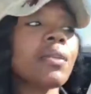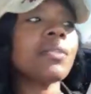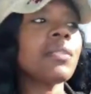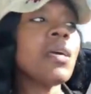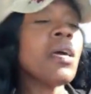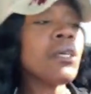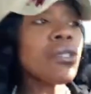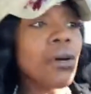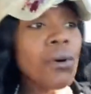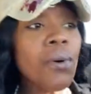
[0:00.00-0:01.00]
this.
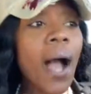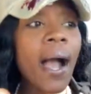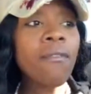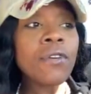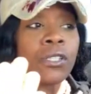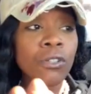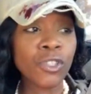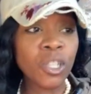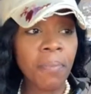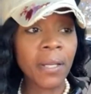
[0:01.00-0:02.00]
So I
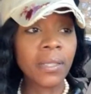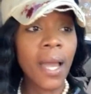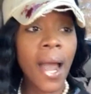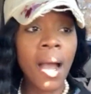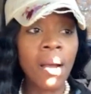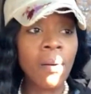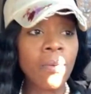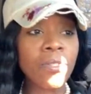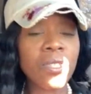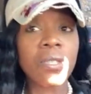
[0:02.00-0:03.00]
researched about the
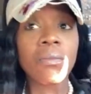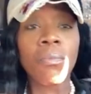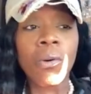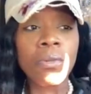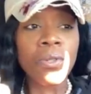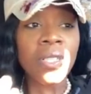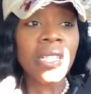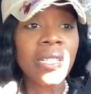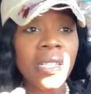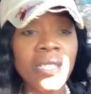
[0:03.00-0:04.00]
house, what was on
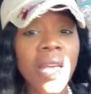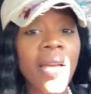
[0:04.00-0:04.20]
the list.